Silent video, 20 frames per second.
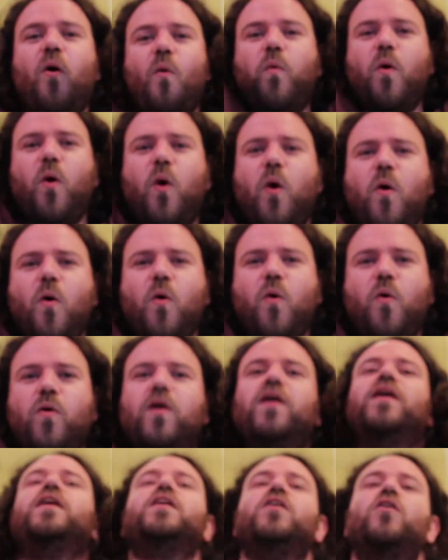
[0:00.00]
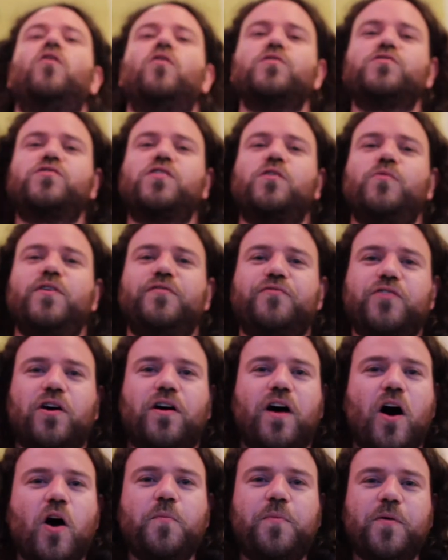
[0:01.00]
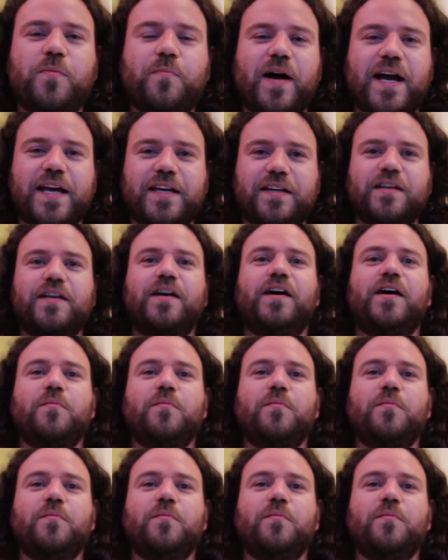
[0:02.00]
Woohoo! Also, we've got open mic